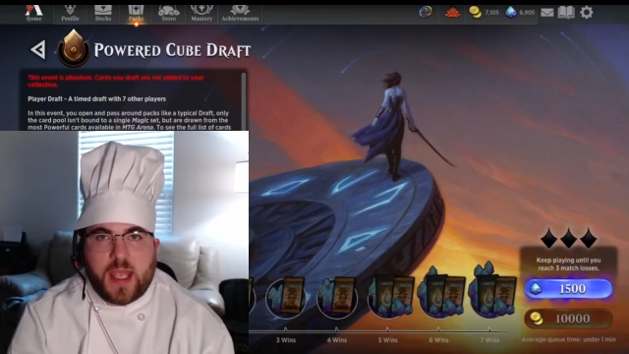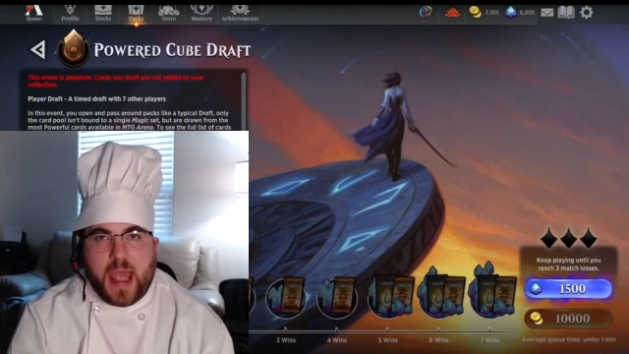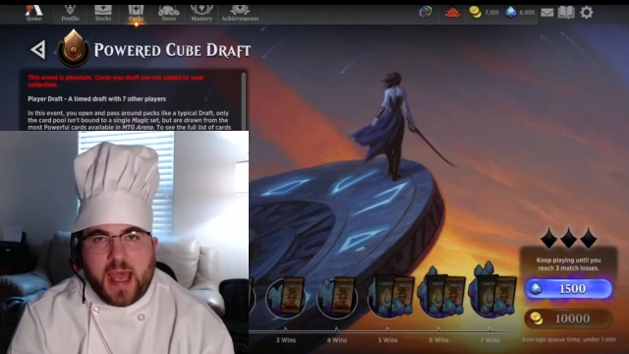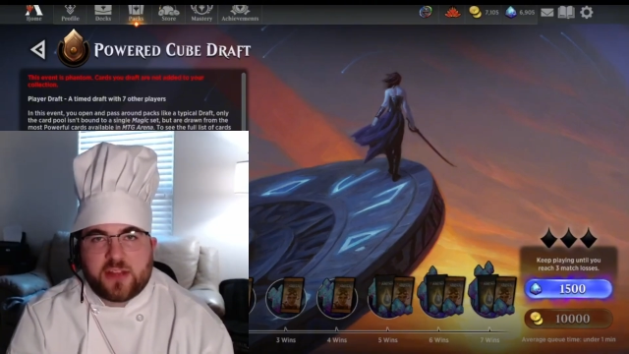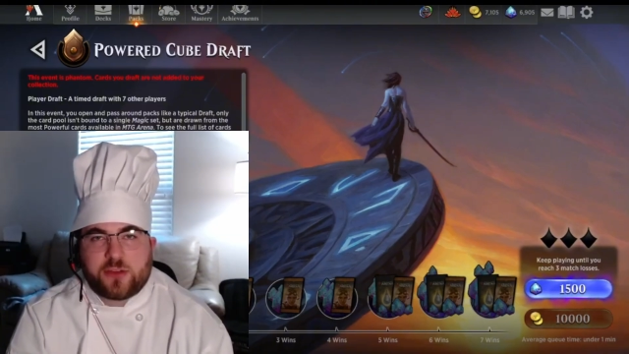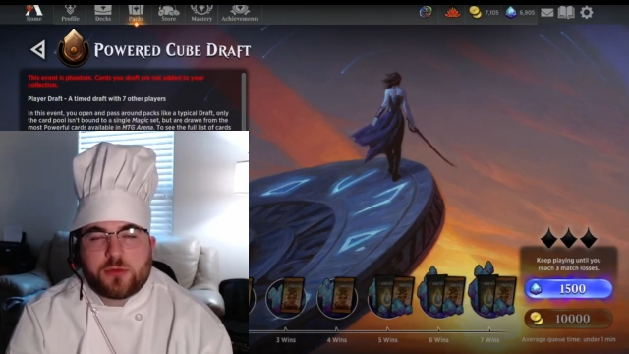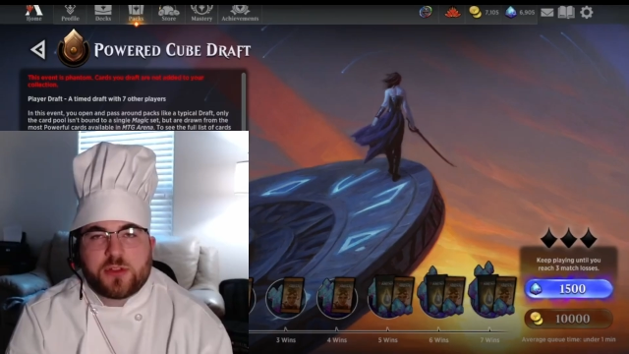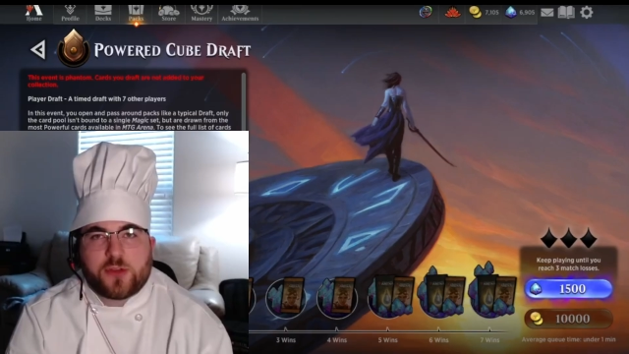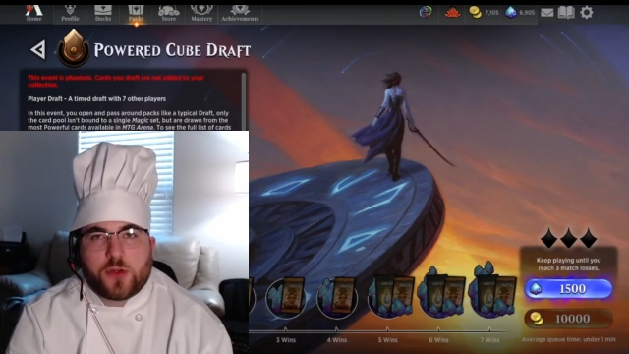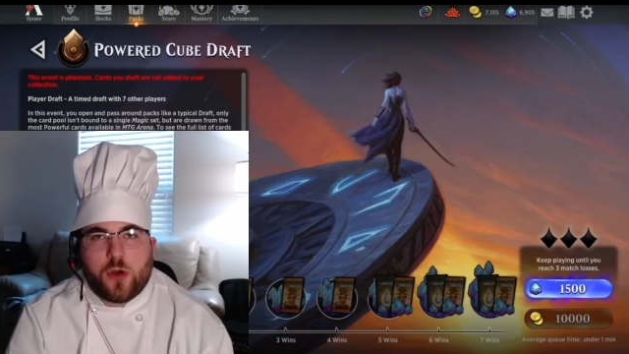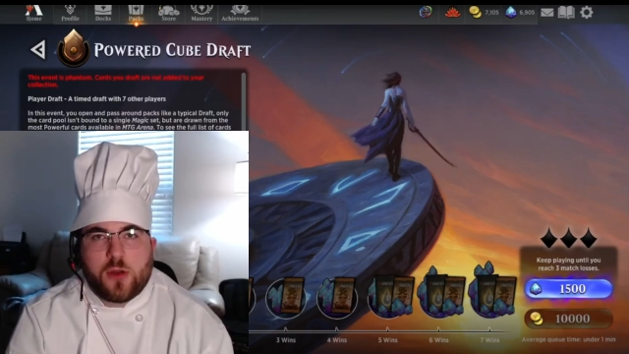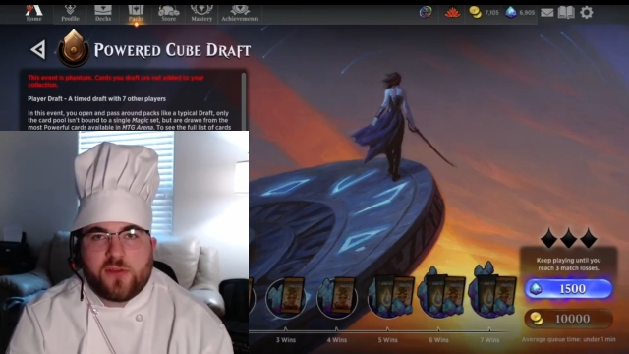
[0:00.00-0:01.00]
As a
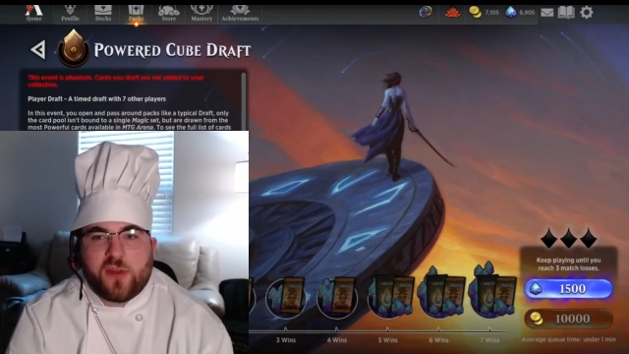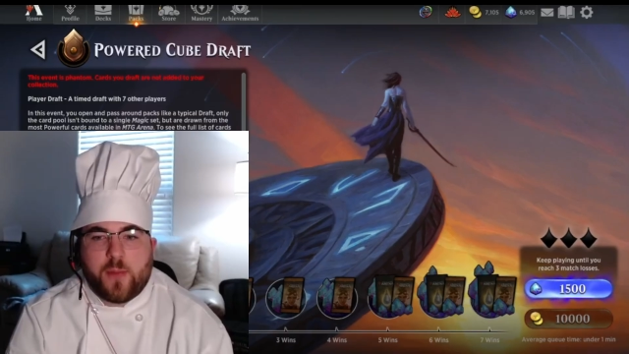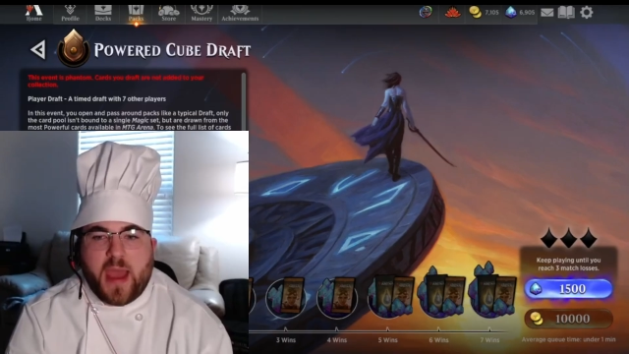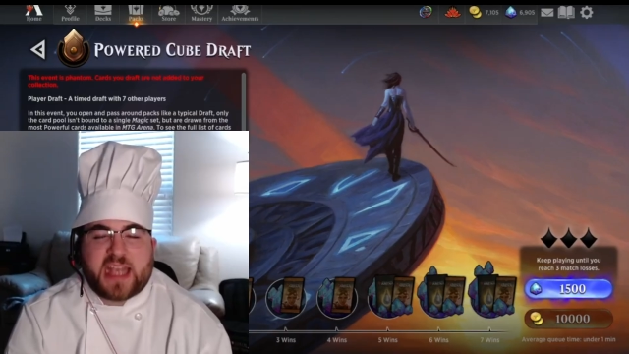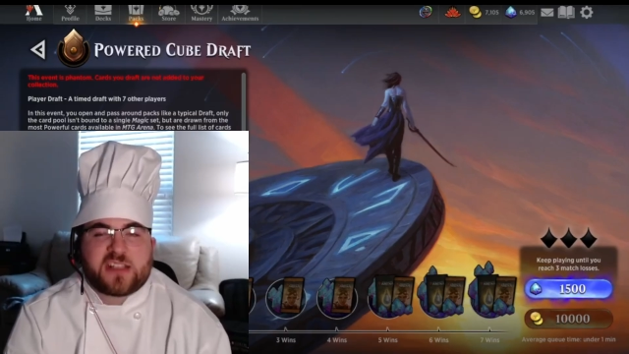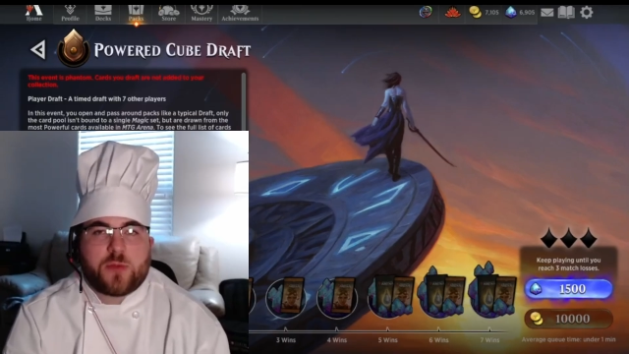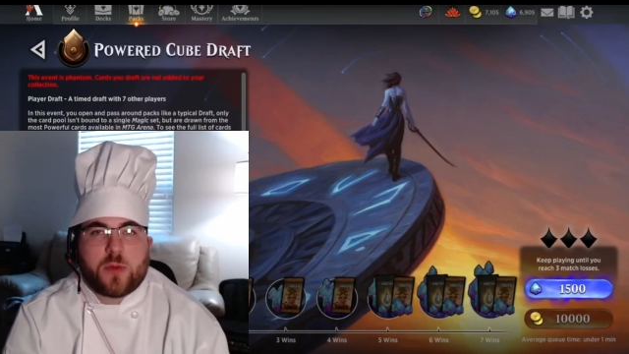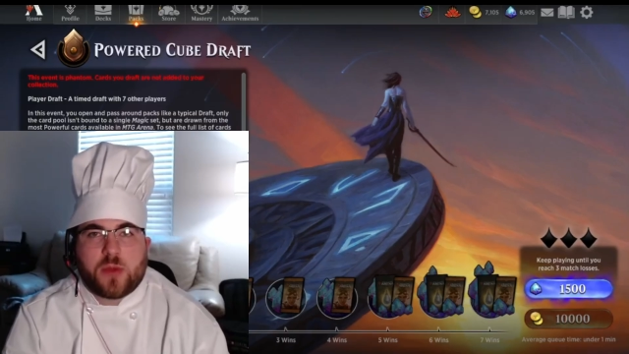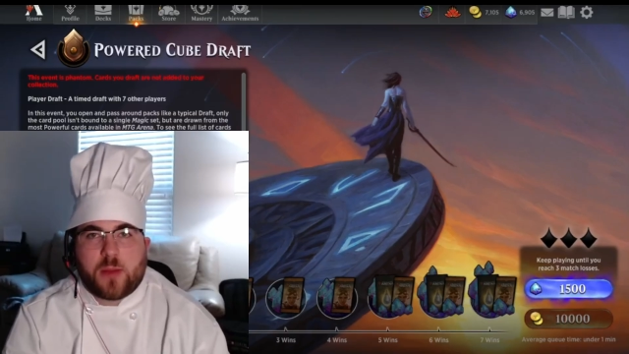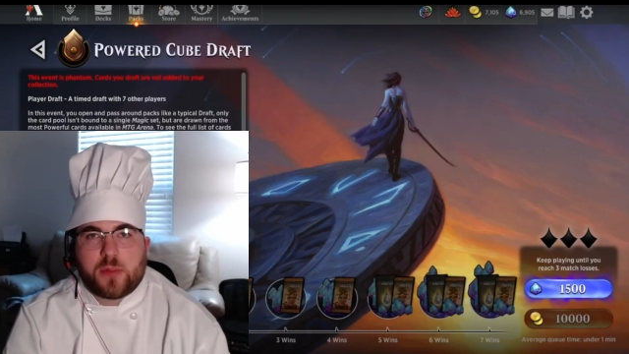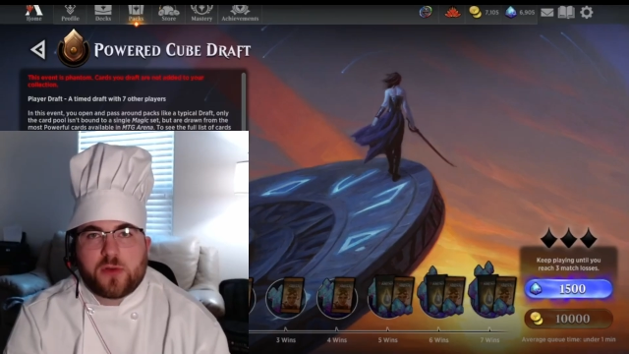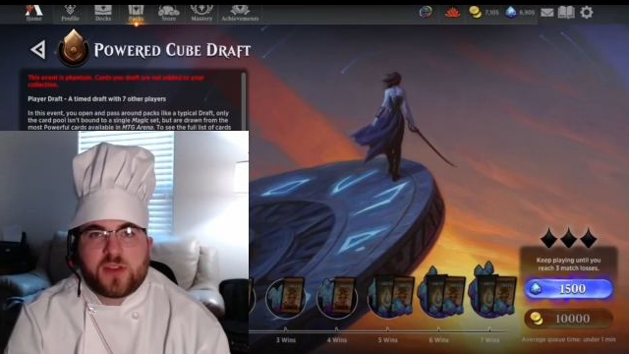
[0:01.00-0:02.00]
result, the maximum
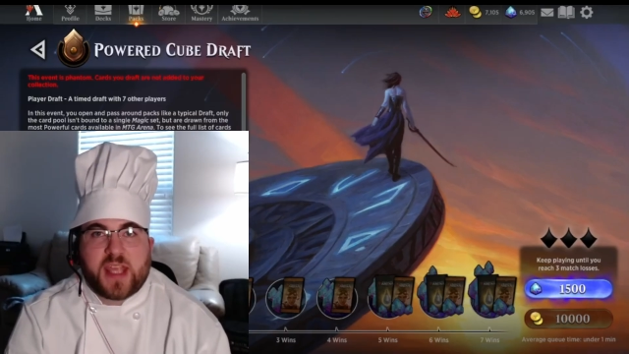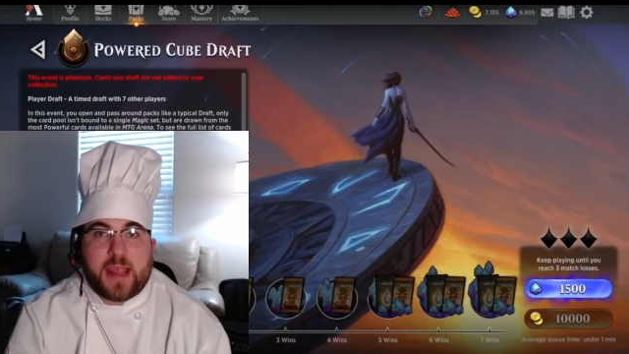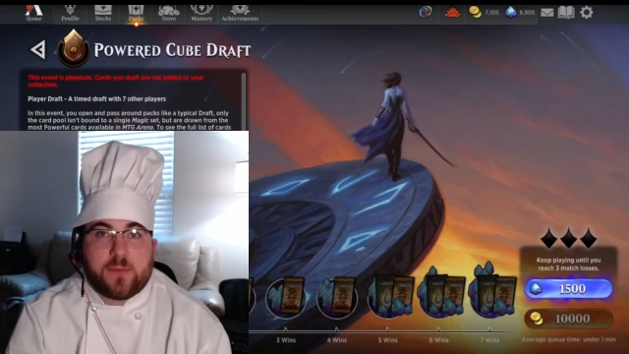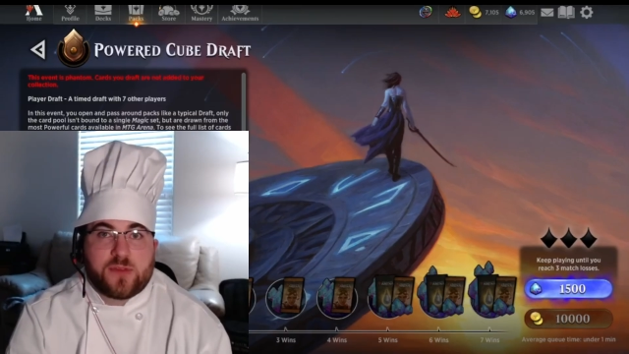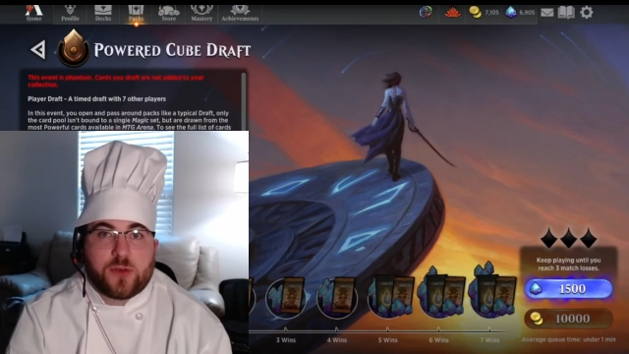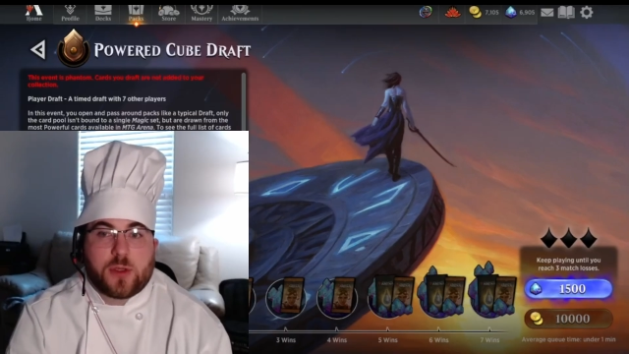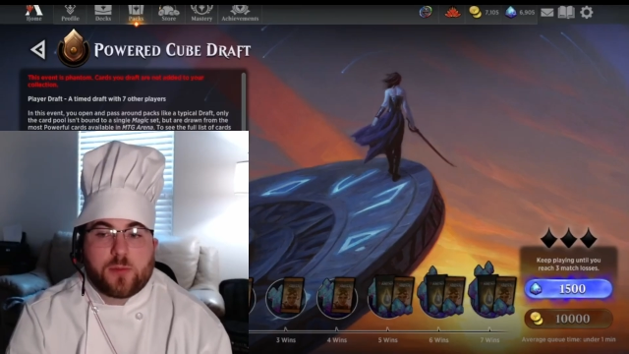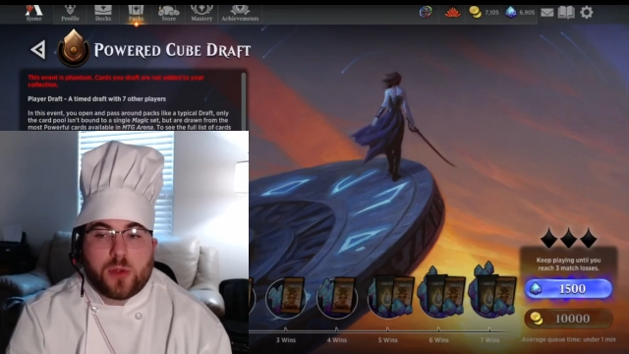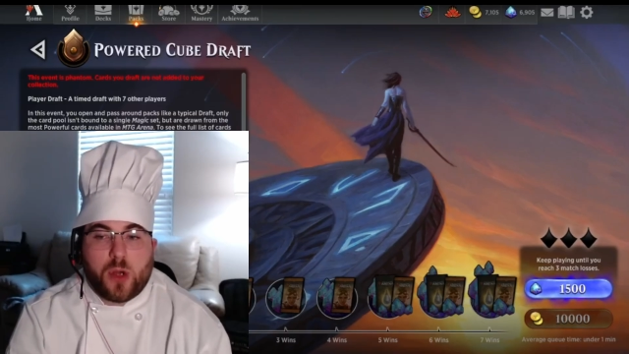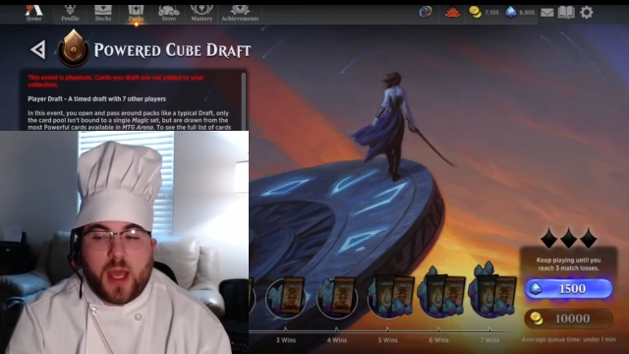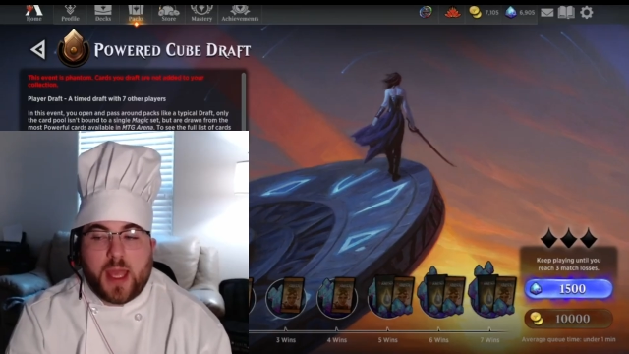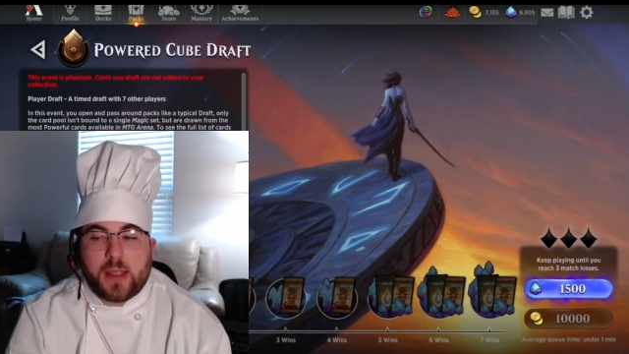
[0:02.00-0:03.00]
number of games you can
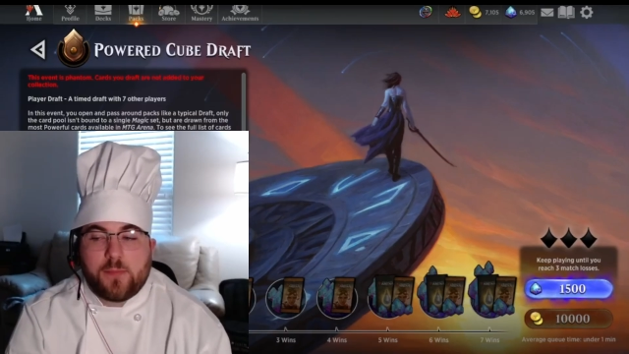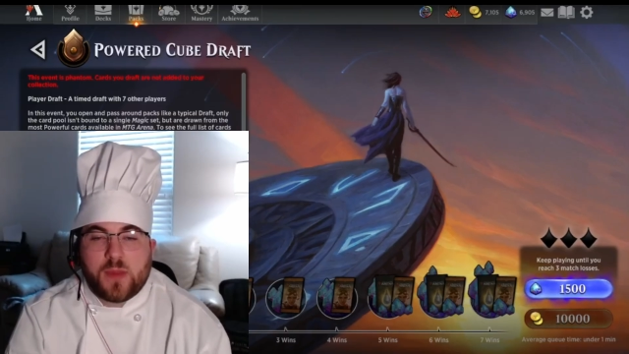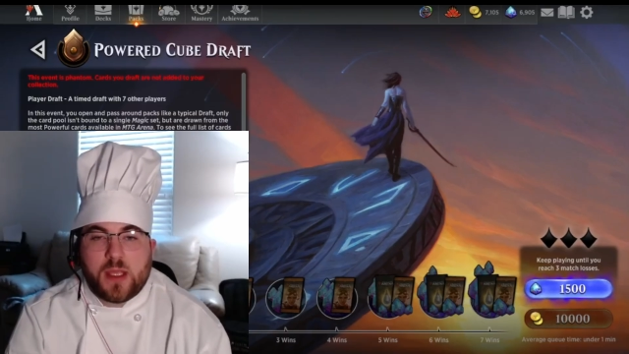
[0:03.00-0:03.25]
play